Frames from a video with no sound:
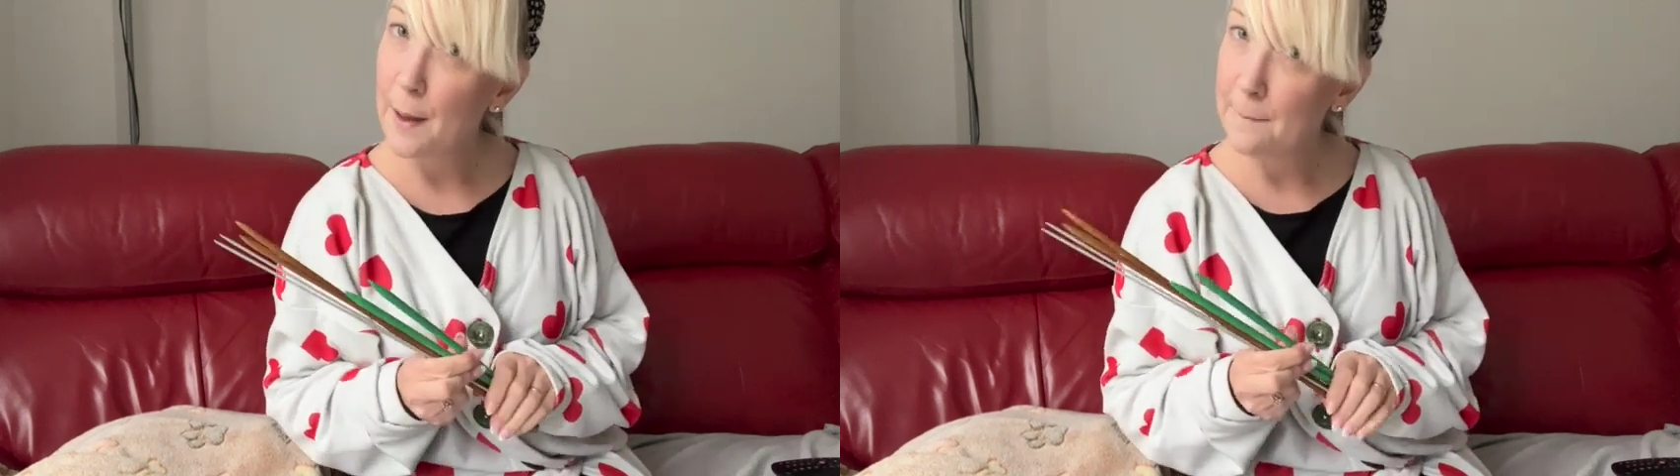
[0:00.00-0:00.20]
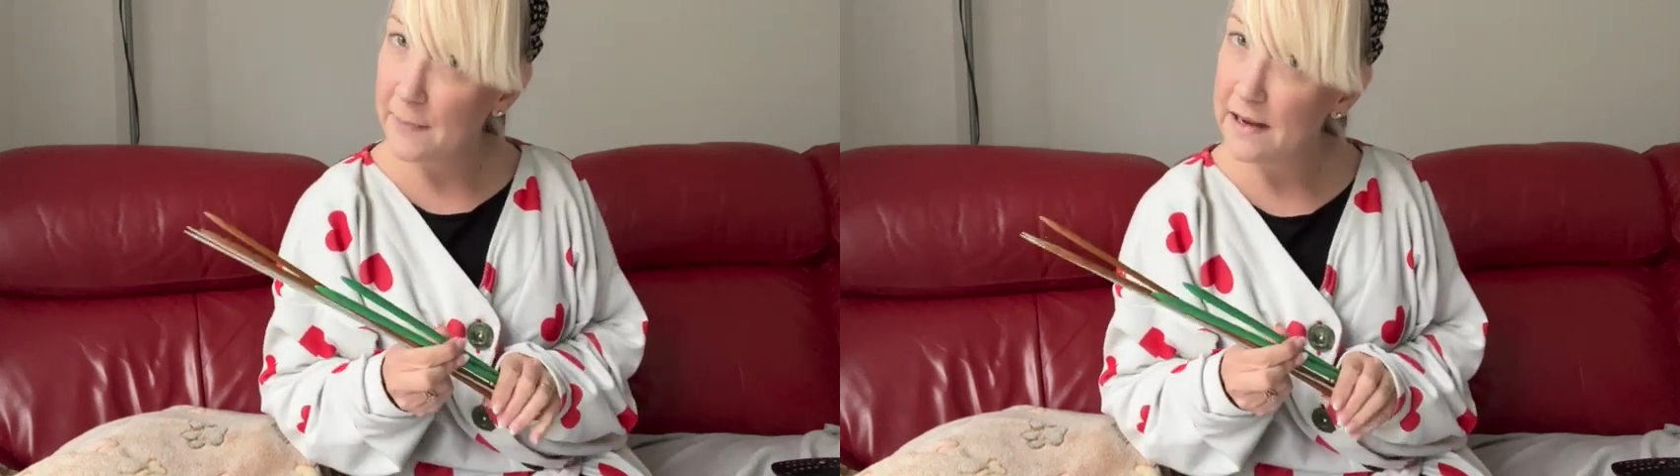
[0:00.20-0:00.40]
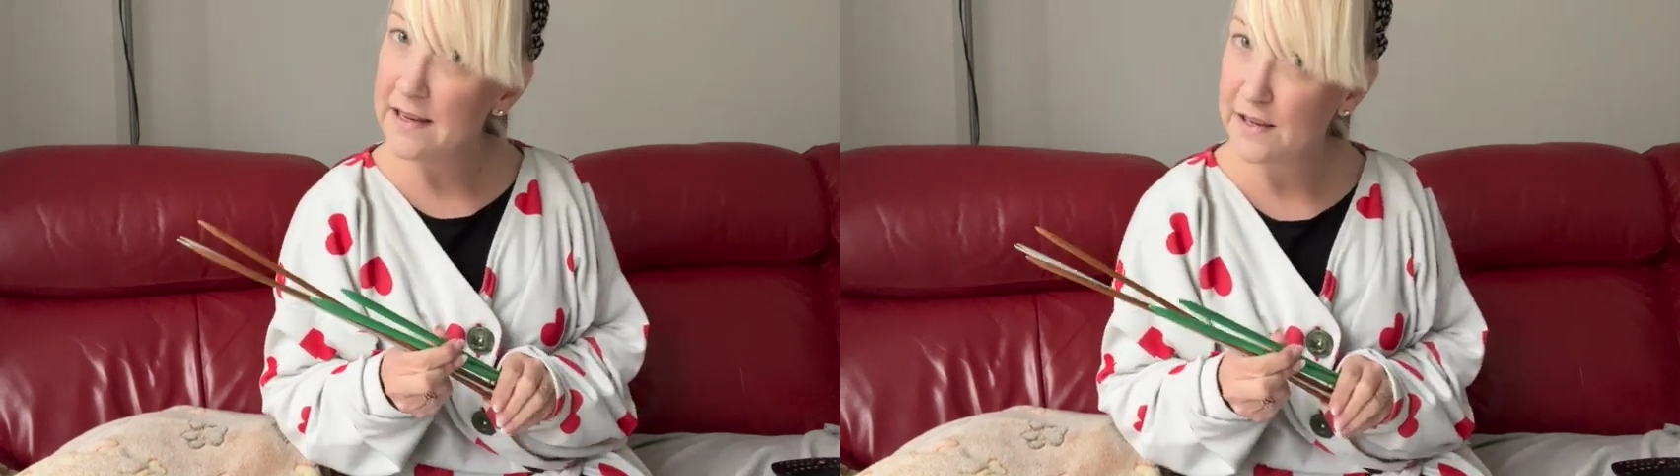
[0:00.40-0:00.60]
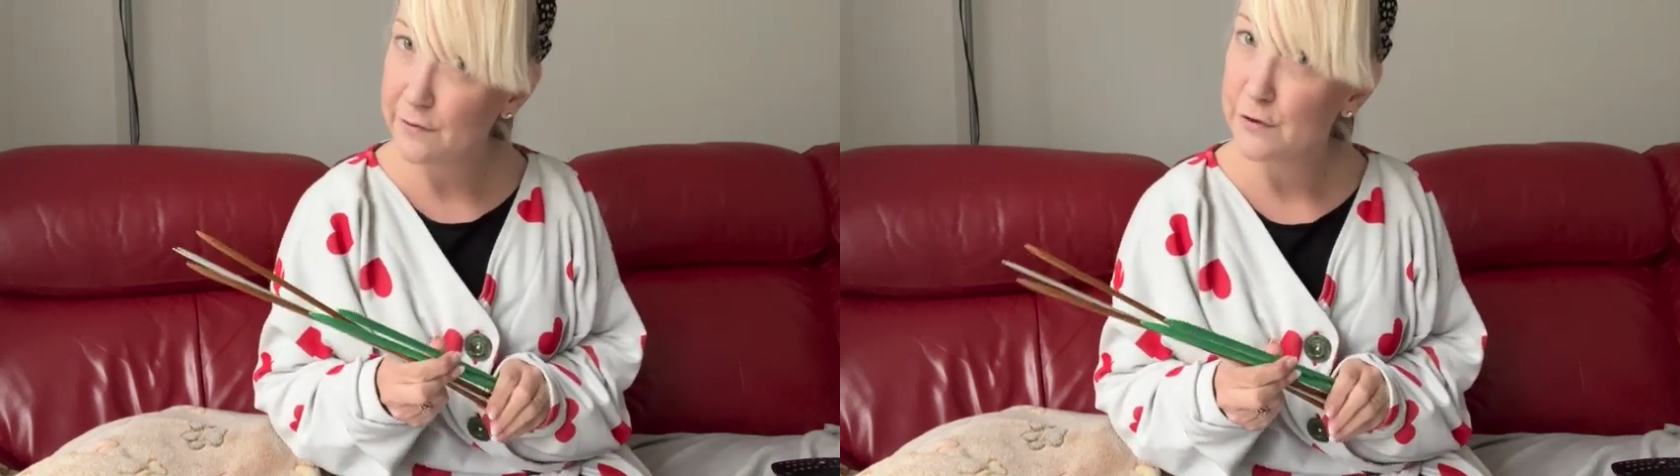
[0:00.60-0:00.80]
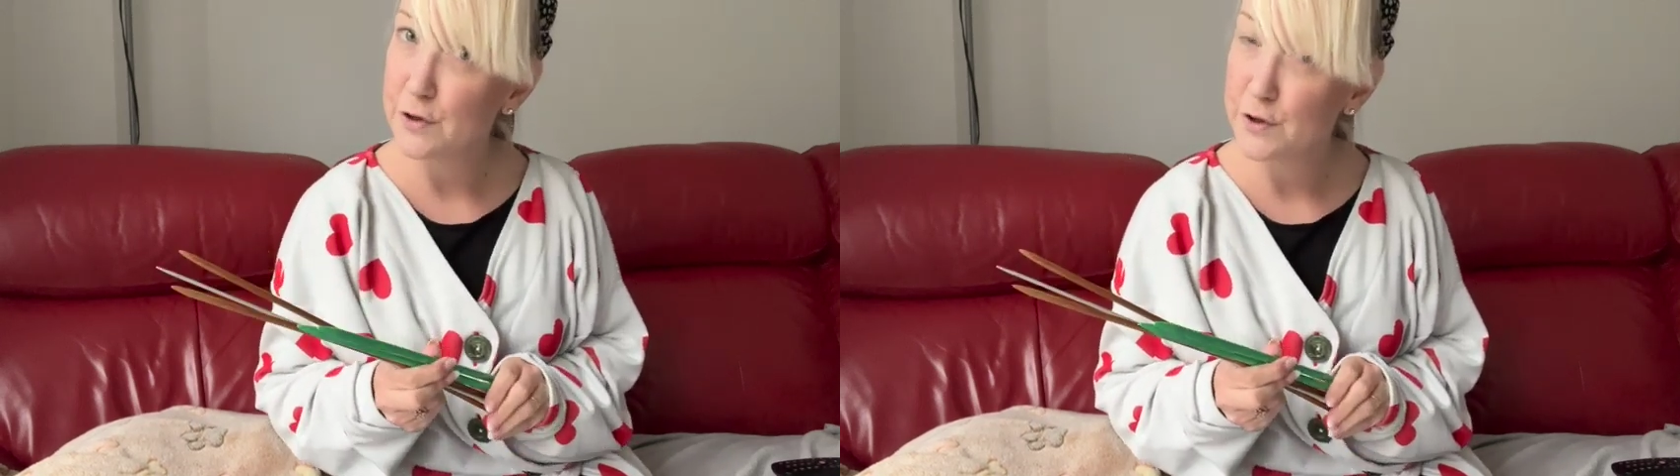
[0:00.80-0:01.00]
many
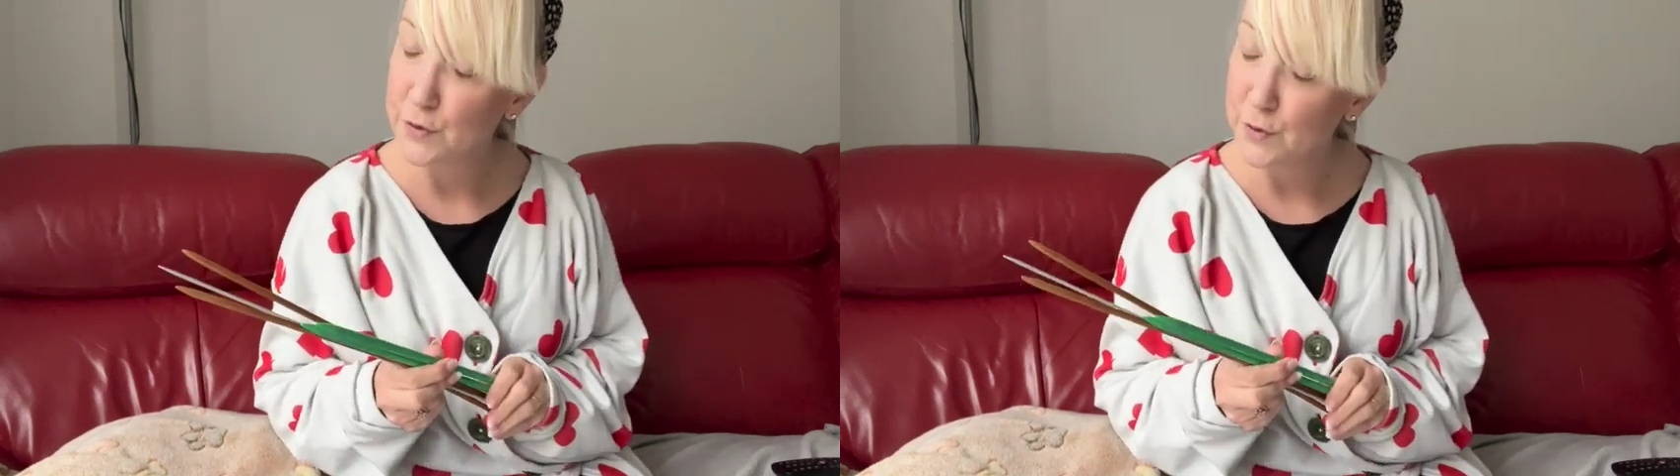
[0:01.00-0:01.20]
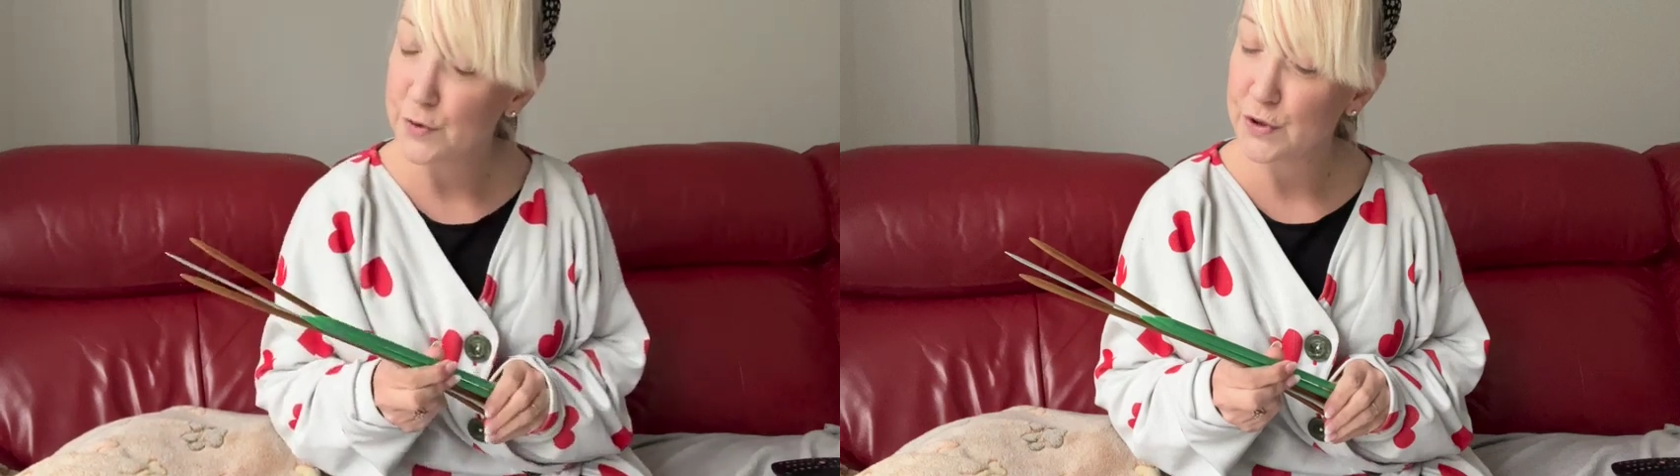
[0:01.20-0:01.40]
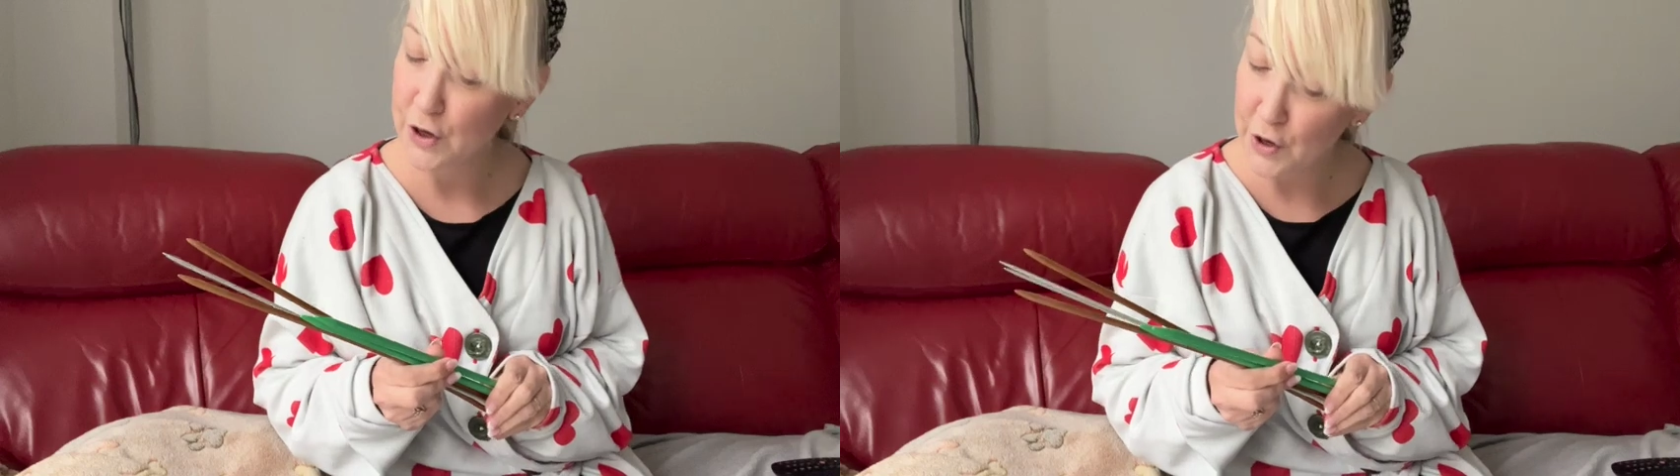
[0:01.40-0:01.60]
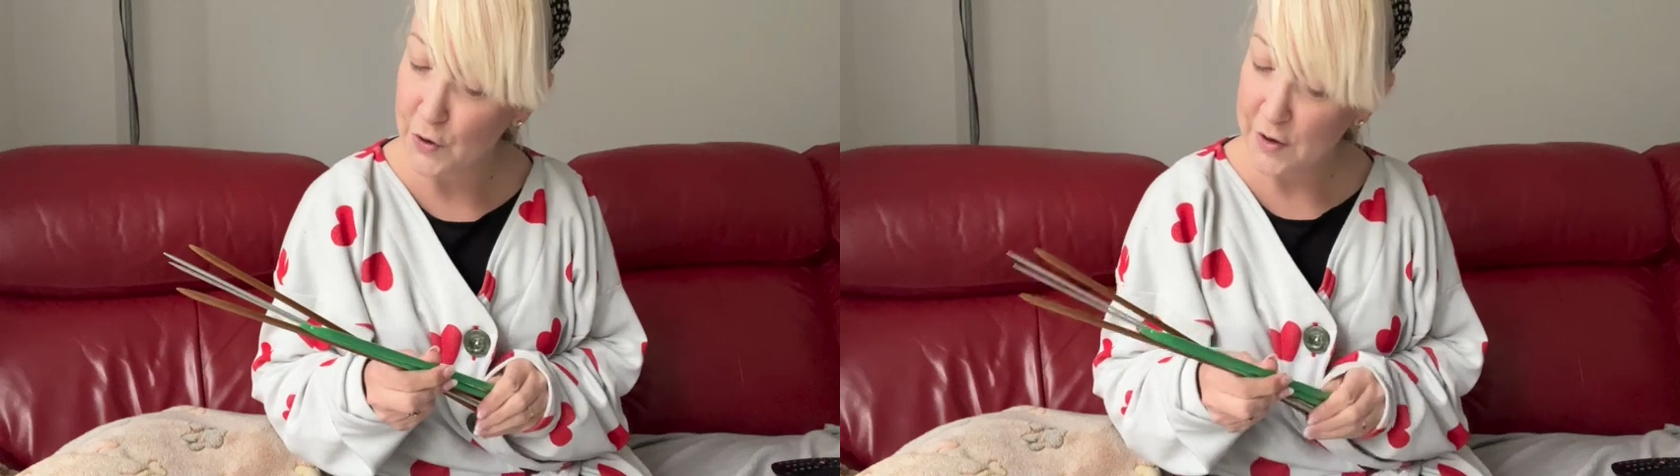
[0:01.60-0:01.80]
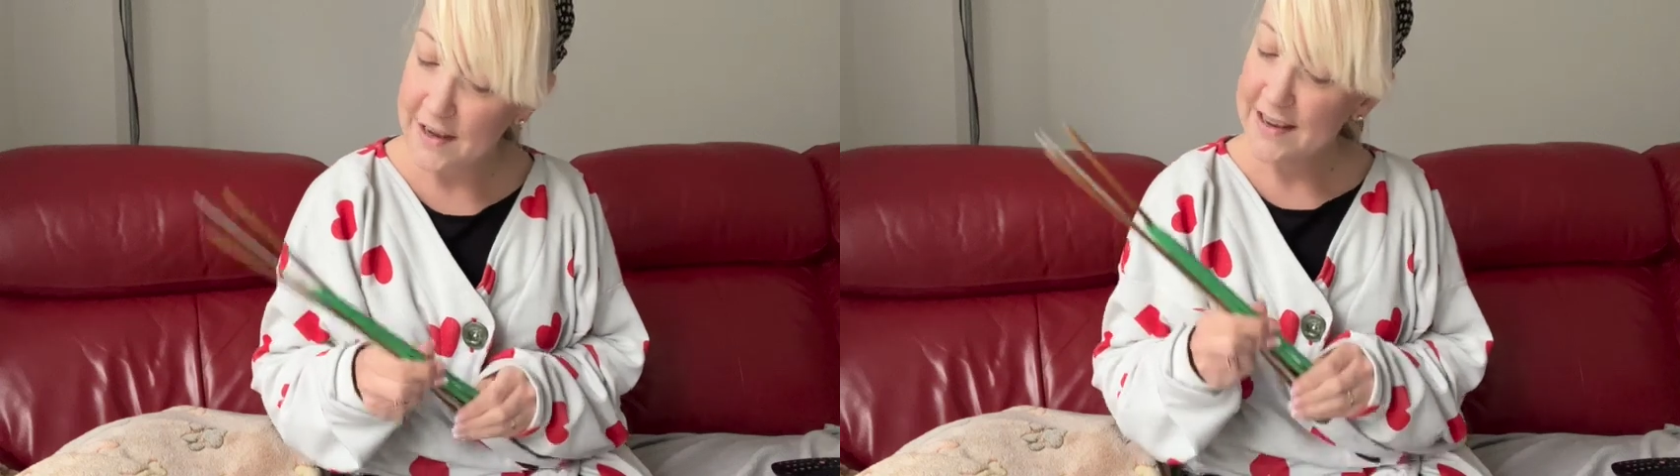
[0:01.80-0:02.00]
different tools too.